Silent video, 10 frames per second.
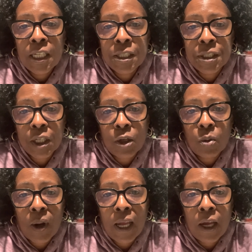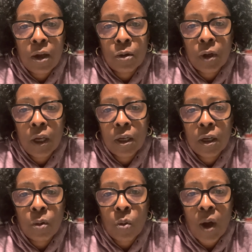stick around,
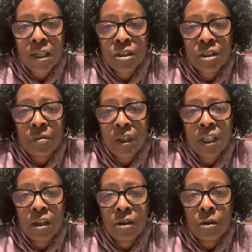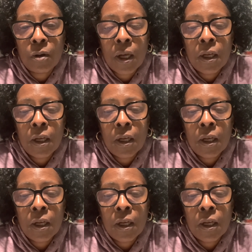watch the video,